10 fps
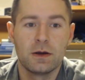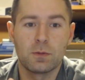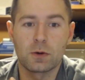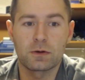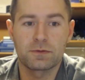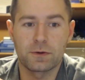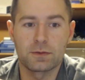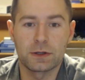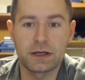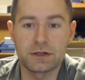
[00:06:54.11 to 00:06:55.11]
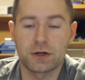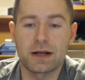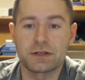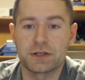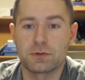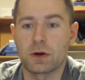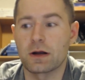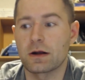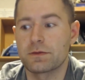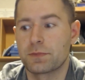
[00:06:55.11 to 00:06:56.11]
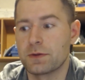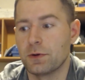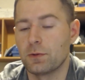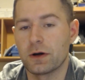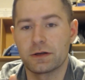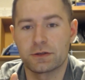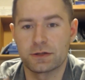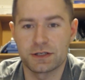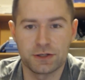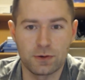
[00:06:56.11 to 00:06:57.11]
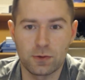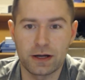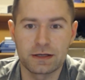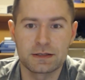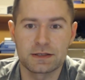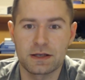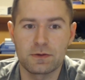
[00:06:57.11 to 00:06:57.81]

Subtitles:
more firmly entrenched, where people want traditional weddings.